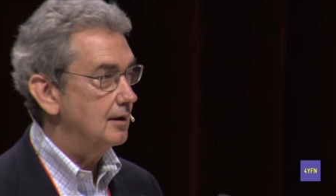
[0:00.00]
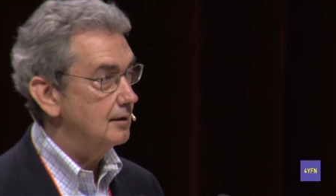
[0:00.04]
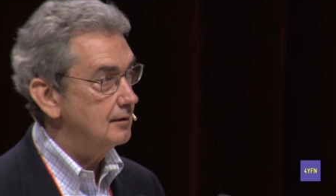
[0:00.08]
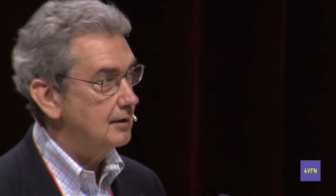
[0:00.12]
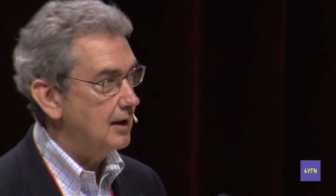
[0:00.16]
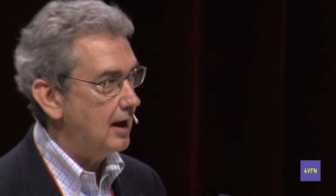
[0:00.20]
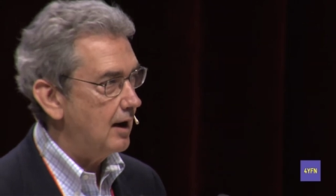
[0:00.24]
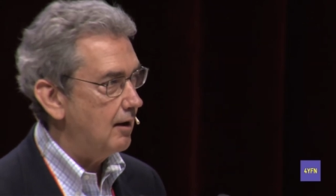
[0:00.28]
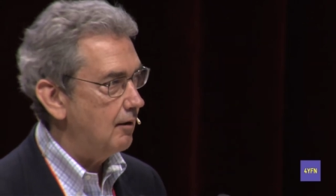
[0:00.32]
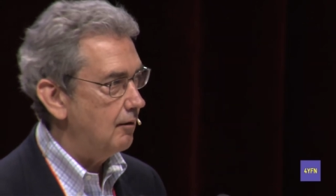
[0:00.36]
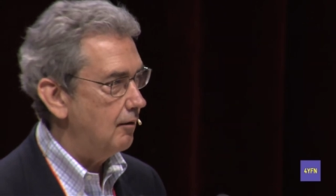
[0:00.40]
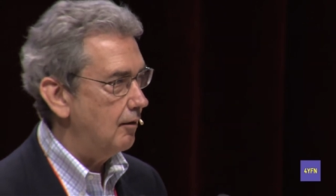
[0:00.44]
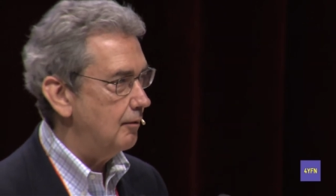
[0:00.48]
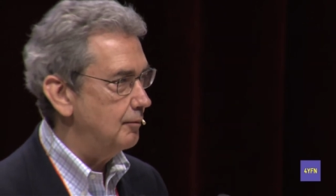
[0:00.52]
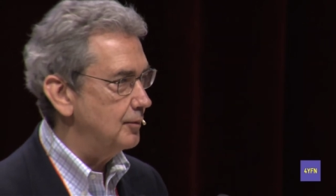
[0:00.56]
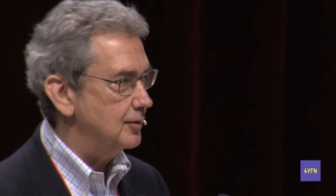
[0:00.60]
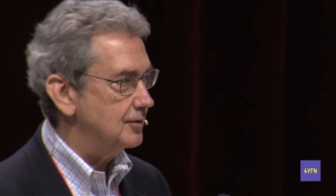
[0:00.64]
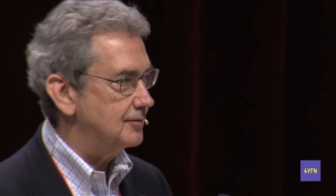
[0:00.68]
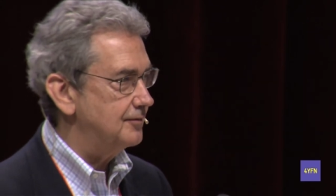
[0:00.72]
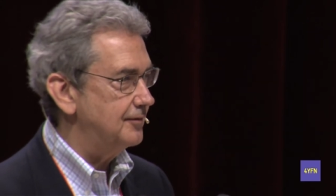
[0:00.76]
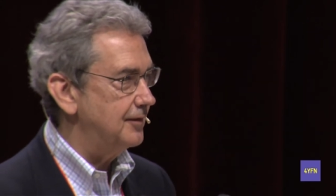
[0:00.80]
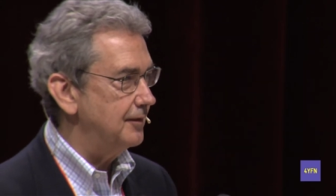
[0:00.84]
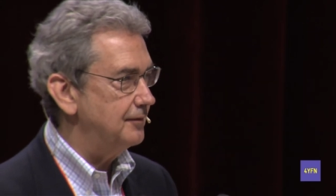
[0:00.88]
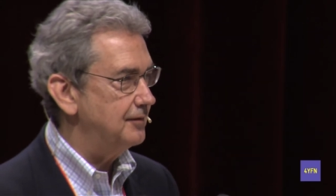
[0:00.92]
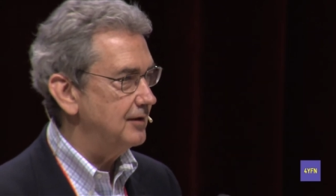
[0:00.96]
now,
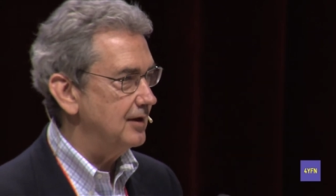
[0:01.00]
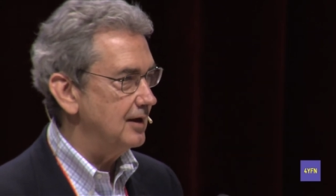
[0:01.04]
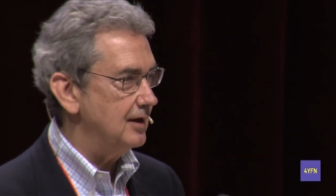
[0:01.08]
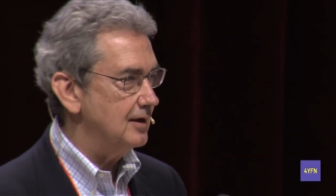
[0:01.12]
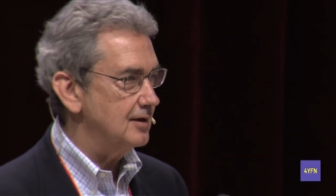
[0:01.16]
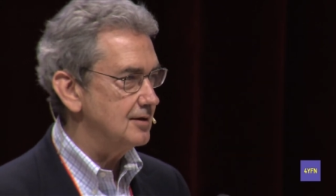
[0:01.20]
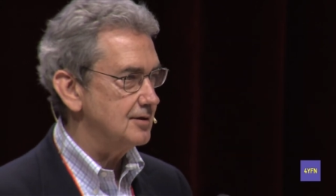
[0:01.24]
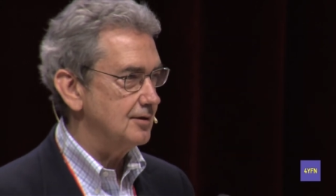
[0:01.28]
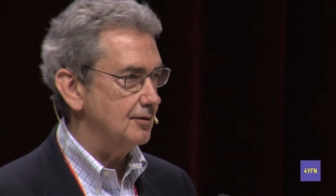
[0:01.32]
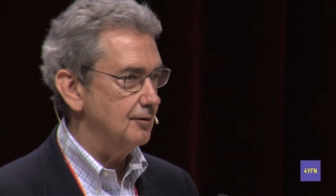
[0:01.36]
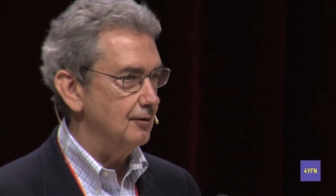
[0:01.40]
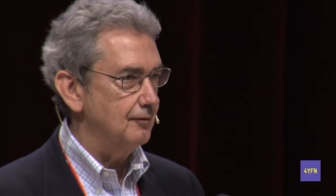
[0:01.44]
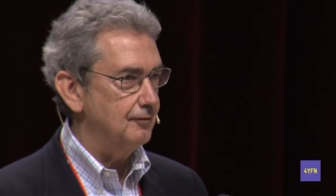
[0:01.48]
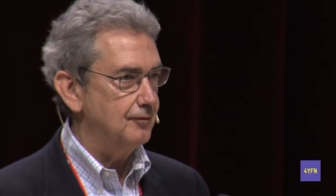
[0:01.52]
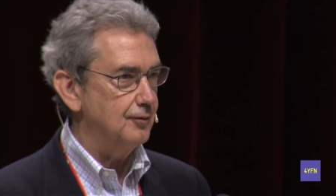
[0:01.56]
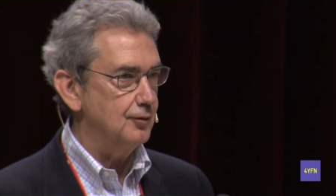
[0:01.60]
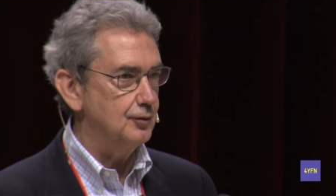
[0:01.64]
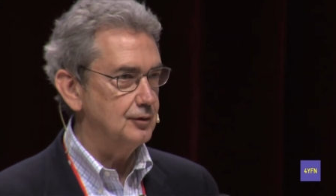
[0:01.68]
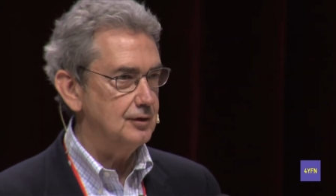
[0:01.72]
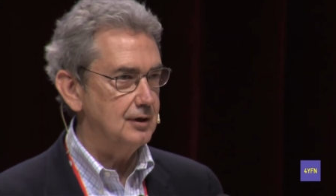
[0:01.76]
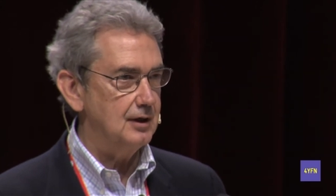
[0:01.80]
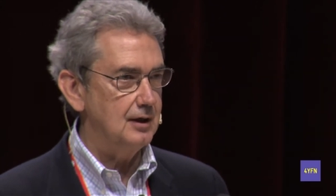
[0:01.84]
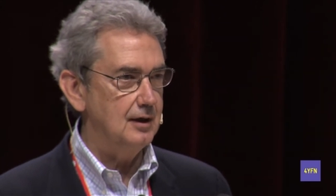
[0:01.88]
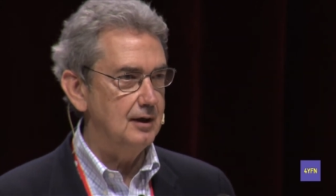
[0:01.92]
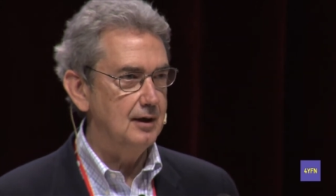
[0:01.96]
almost 50 years ago,
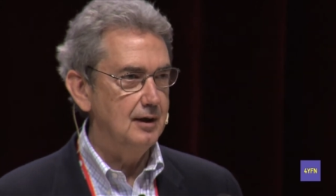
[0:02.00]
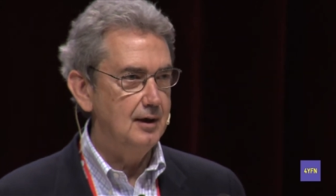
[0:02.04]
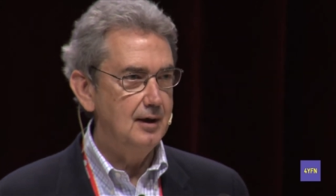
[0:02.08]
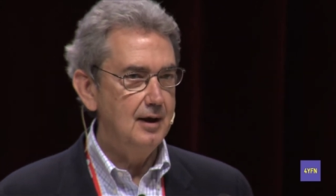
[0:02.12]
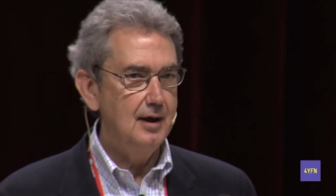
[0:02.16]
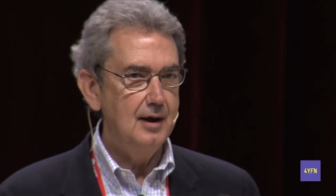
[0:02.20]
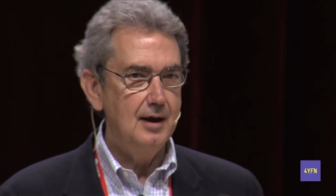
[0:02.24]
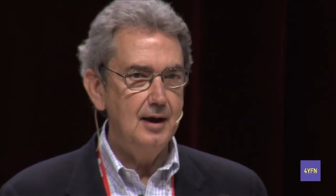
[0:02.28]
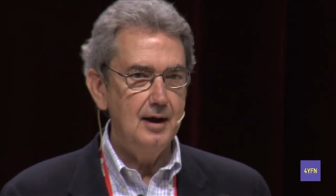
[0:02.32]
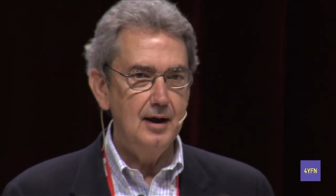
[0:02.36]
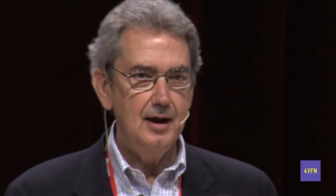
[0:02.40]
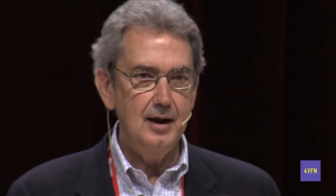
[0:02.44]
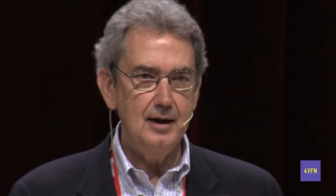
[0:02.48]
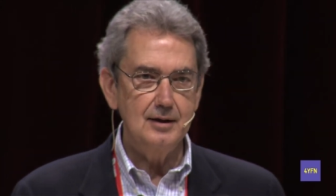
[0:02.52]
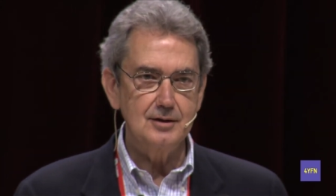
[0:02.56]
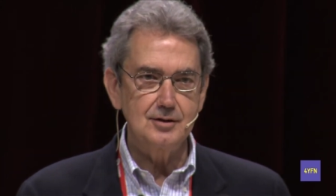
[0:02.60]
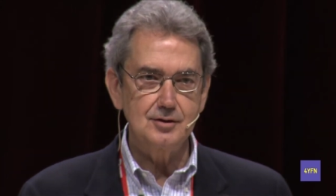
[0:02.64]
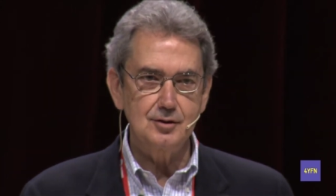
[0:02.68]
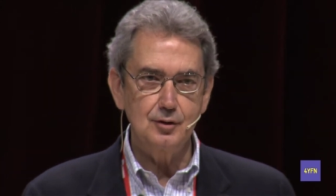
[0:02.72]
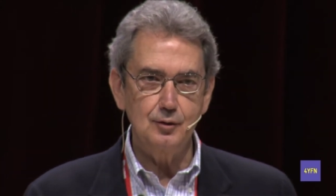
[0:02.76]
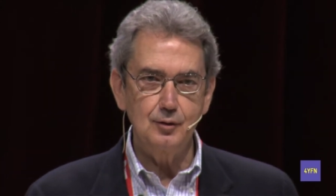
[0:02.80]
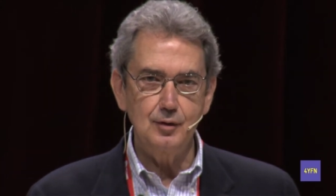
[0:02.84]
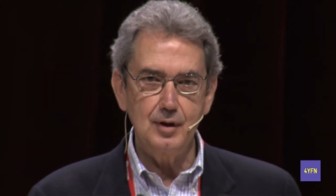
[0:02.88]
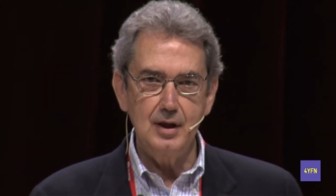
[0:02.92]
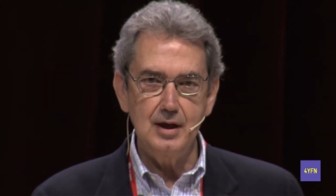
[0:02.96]
40 and
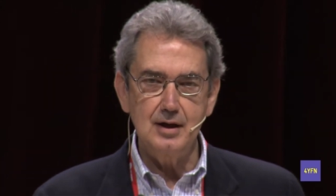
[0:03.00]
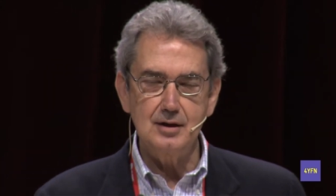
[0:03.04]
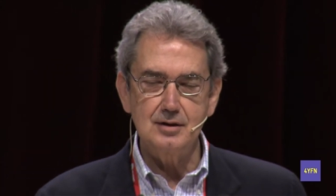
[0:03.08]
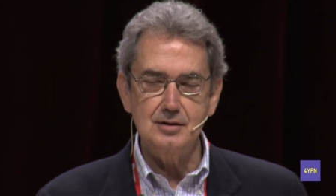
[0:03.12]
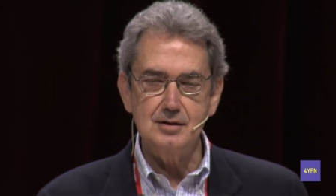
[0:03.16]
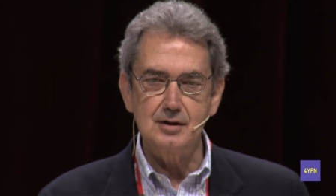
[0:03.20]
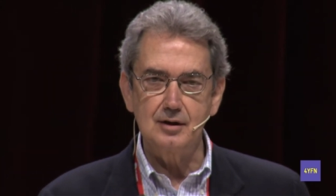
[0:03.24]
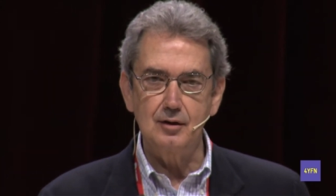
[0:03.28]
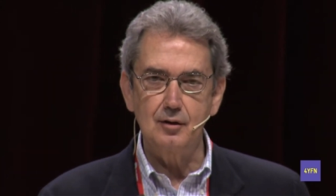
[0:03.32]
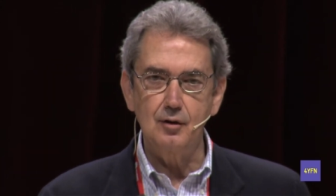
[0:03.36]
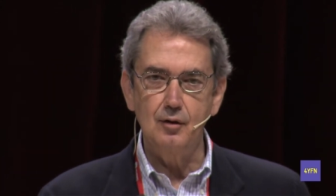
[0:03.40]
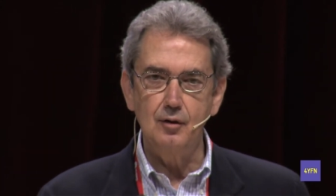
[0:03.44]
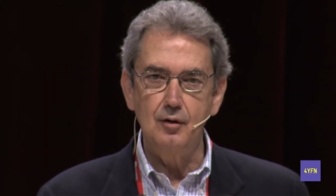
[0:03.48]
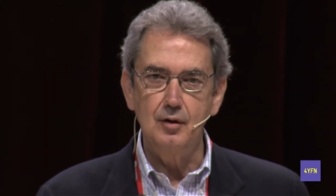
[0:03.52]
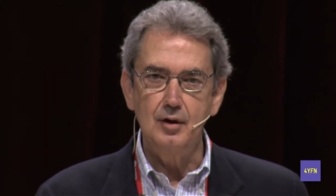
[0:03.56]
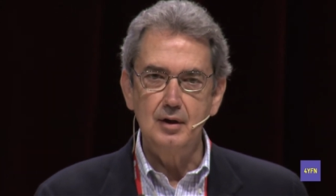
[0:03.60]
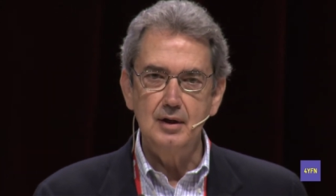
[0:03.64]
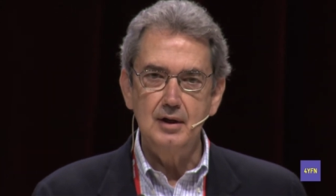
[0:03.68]
so years ago.